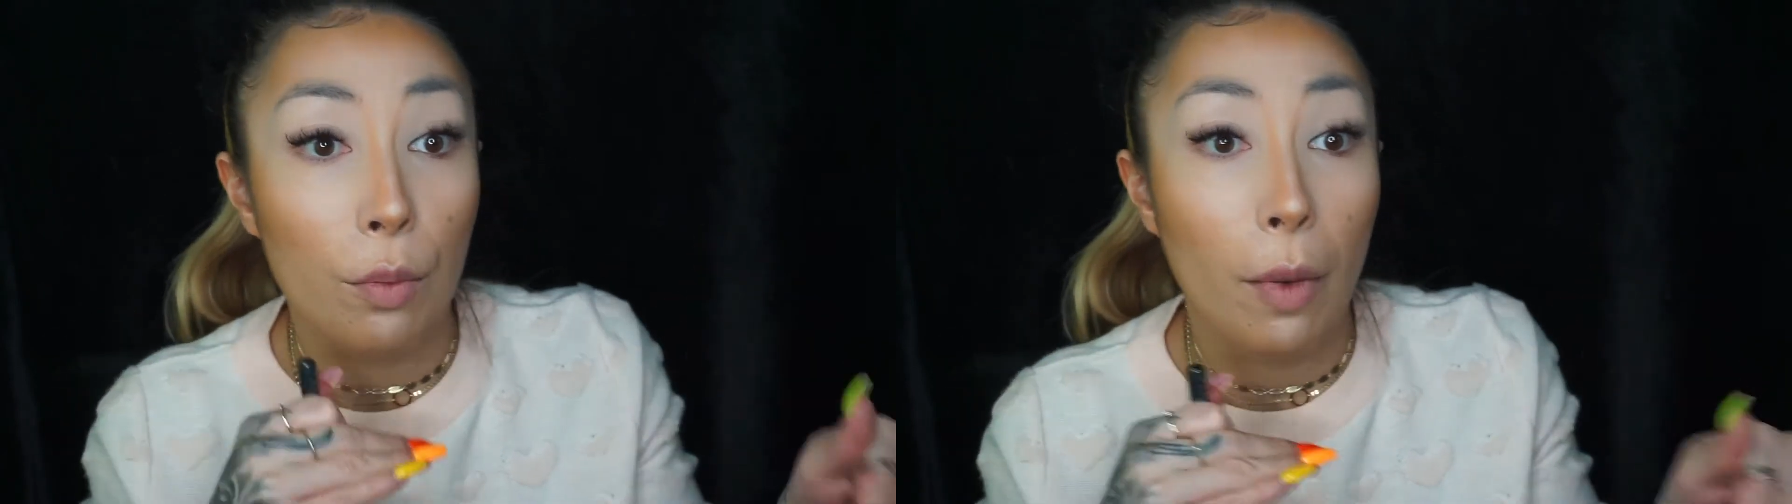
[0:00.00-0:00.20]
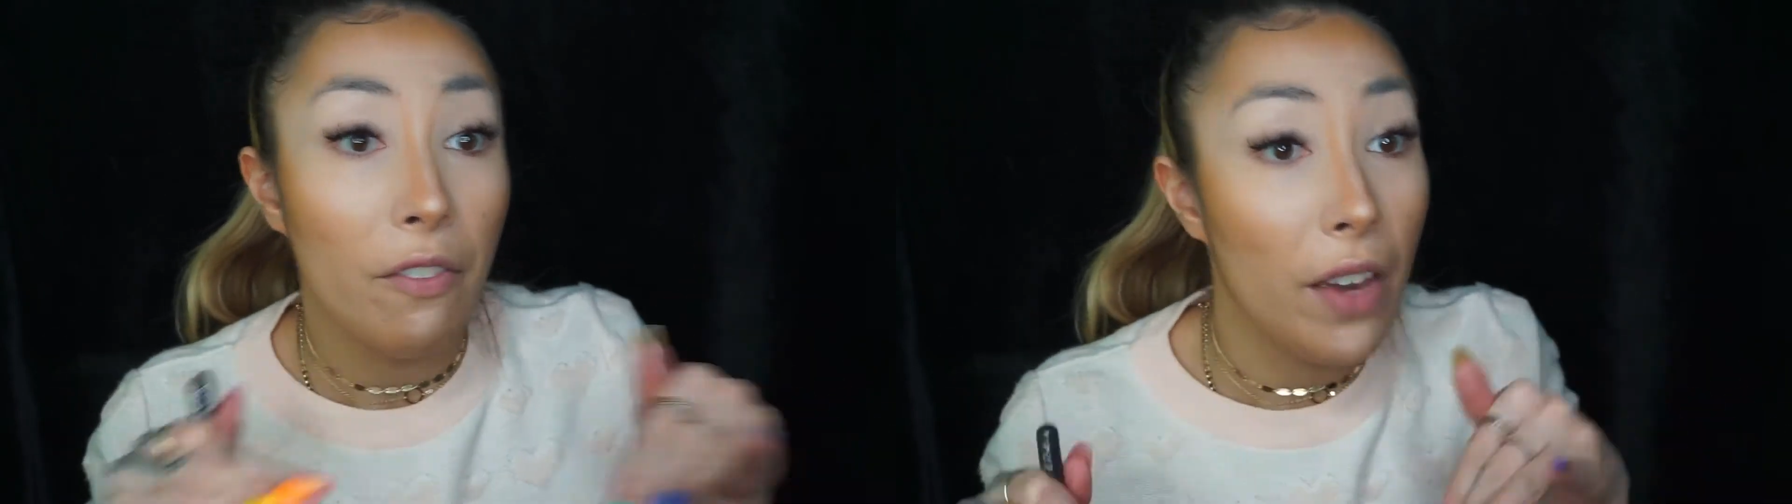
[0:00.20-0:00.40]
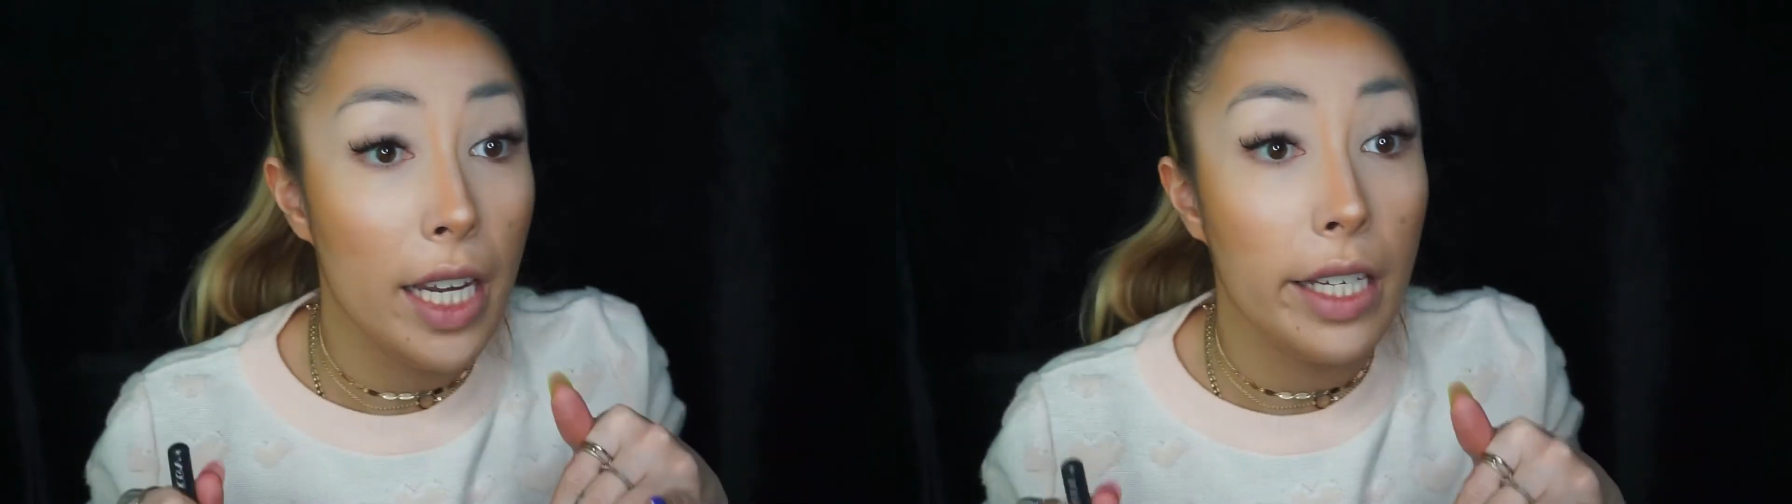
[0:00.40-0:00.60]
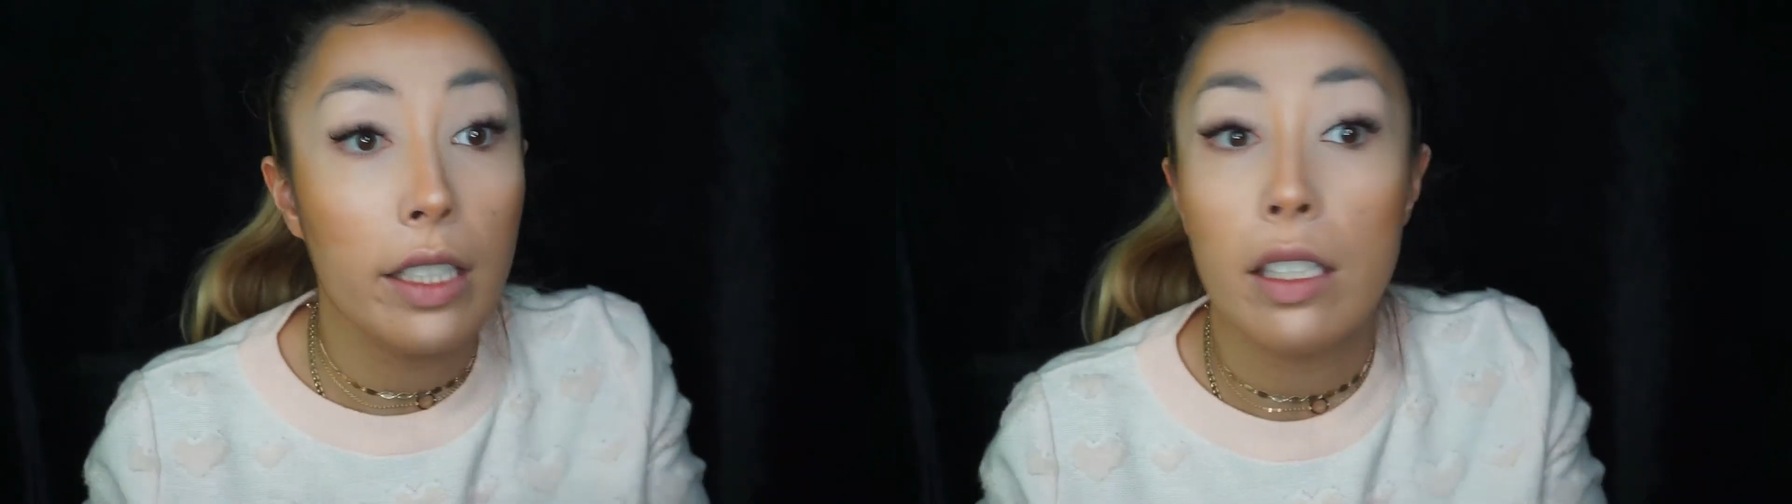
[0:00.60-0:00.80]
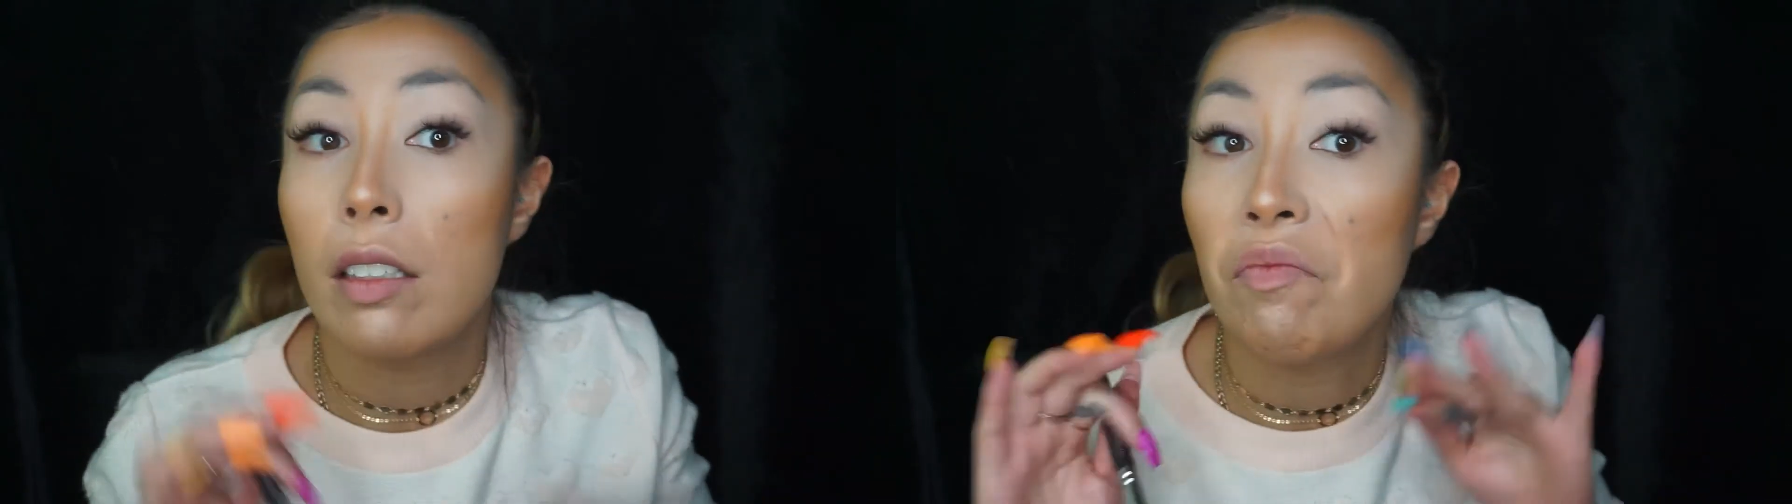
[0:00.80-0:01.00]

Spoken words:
up my face.